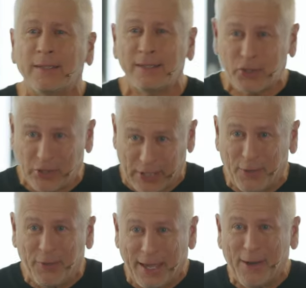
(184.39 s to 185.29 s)
to
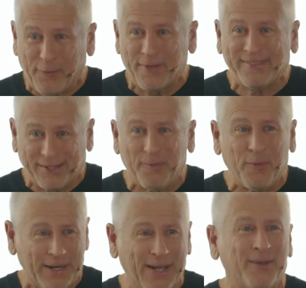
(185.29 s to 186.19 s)
share that with
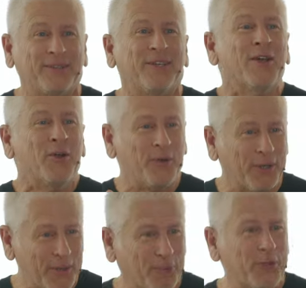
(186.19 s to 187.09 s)
someone else who
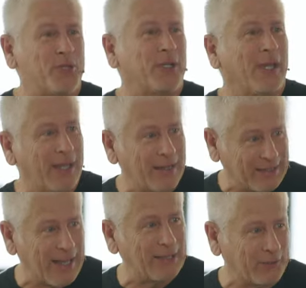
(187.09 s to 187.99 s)
could
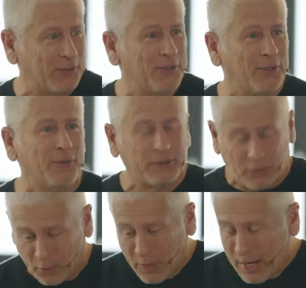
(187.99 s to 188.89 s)
appreciate that good news.
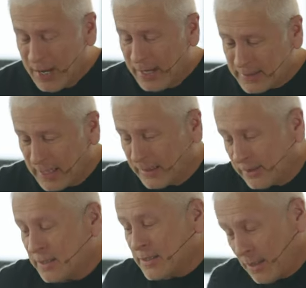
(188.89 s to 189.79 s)
So I
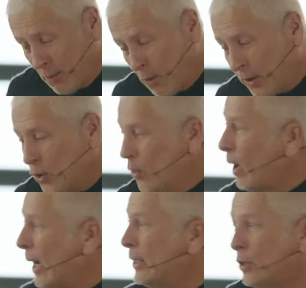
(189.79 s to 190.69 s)
texted someone who I